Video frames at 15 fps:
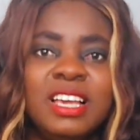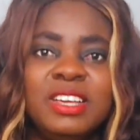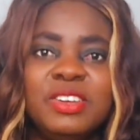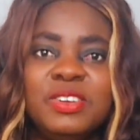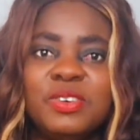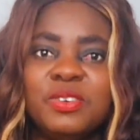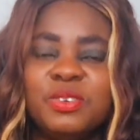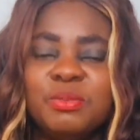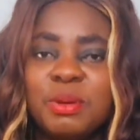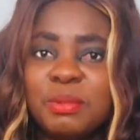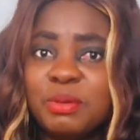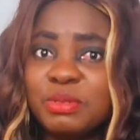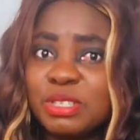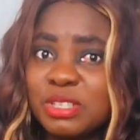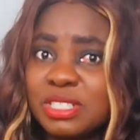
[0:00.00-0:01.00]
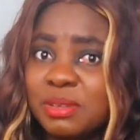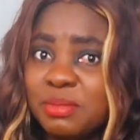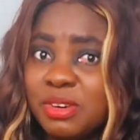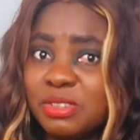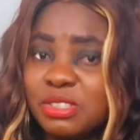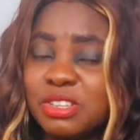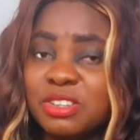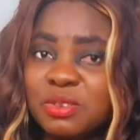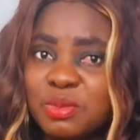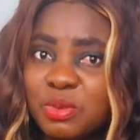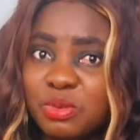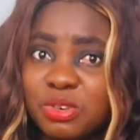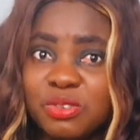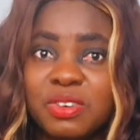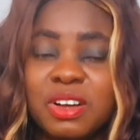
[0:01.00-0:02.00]
You know, remember we talked about autonomy in
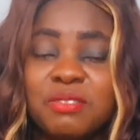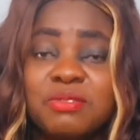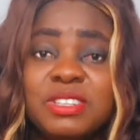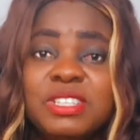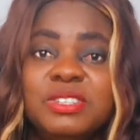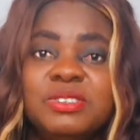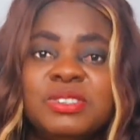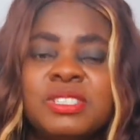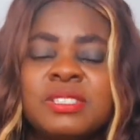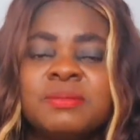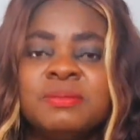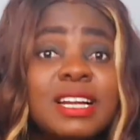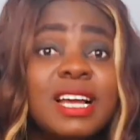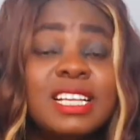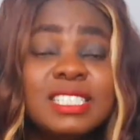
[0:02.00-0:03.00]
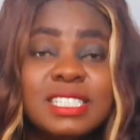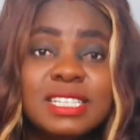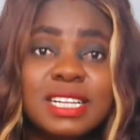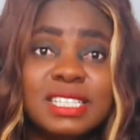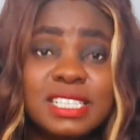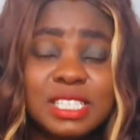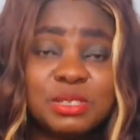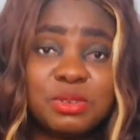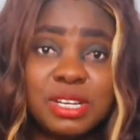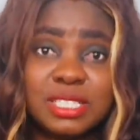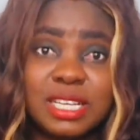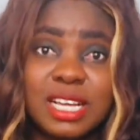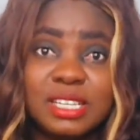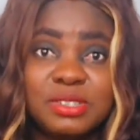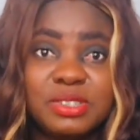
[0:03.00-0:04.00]
one of our videos. After that incident, this is what I
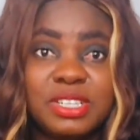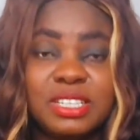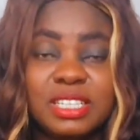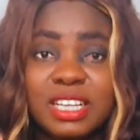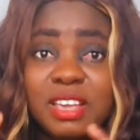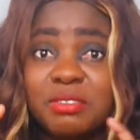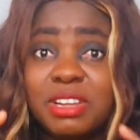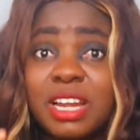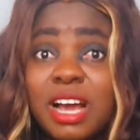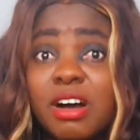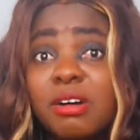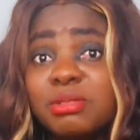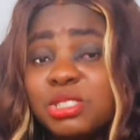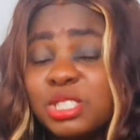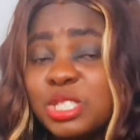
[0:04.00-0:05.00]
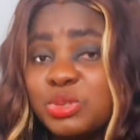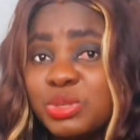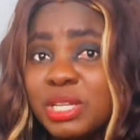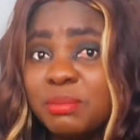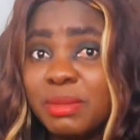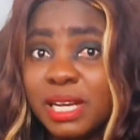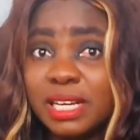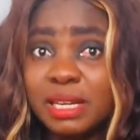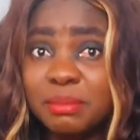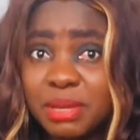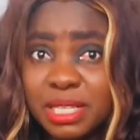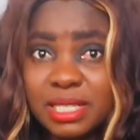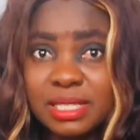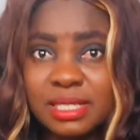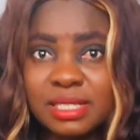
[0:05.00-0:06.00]
started doing. Giving her options within my
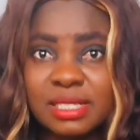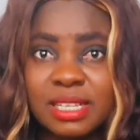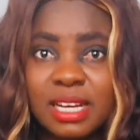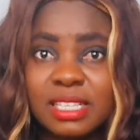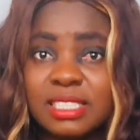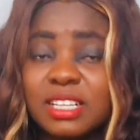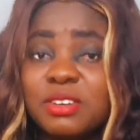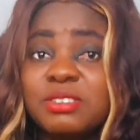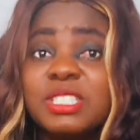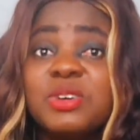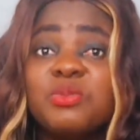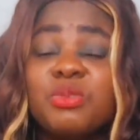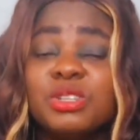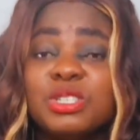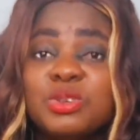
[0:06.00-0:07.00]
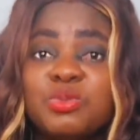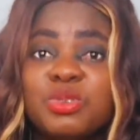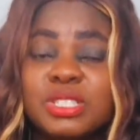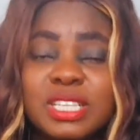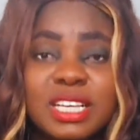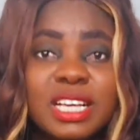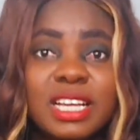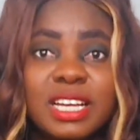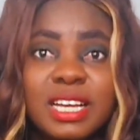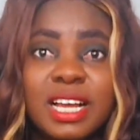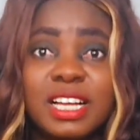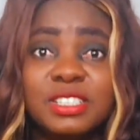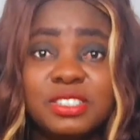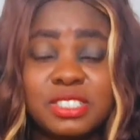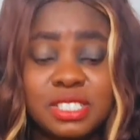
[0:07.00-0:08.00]
limits. Instead of saying, what do you want again?
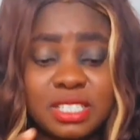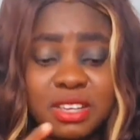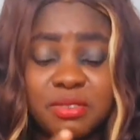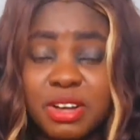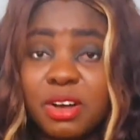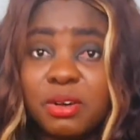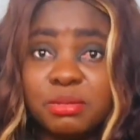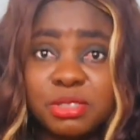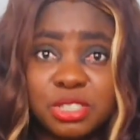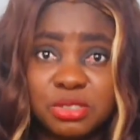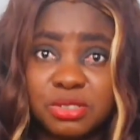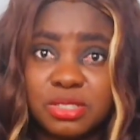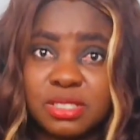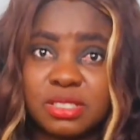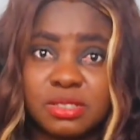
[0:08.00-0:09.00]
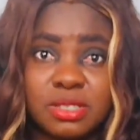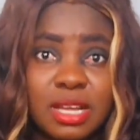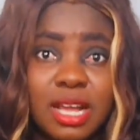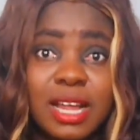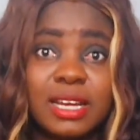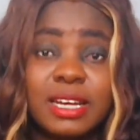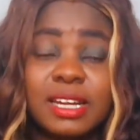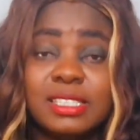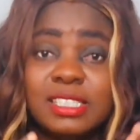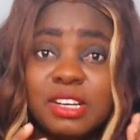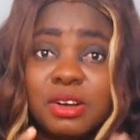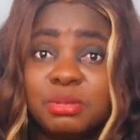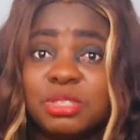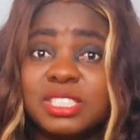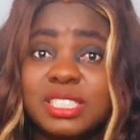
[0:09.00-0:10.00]
I just give her options. And
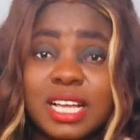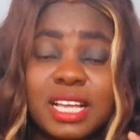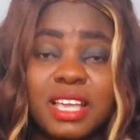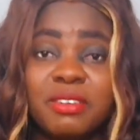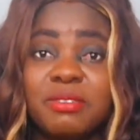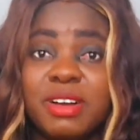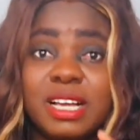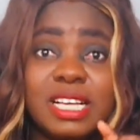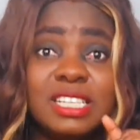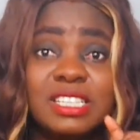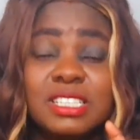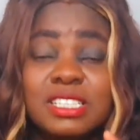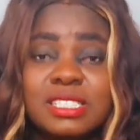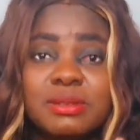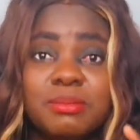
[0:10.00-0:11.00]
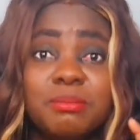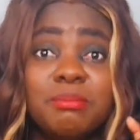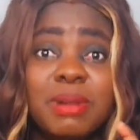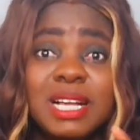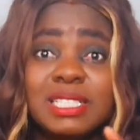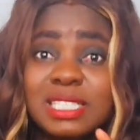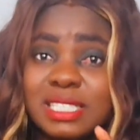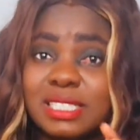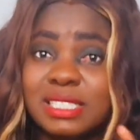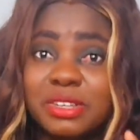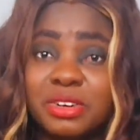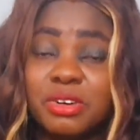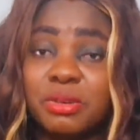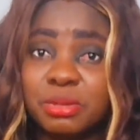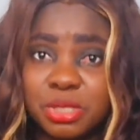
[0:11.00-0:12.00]
the options I give her is max is
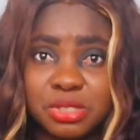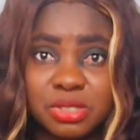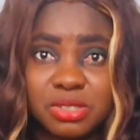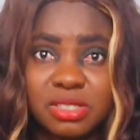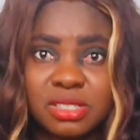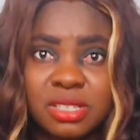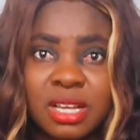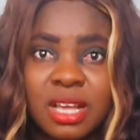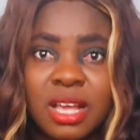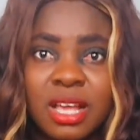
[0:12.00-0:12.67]
three options.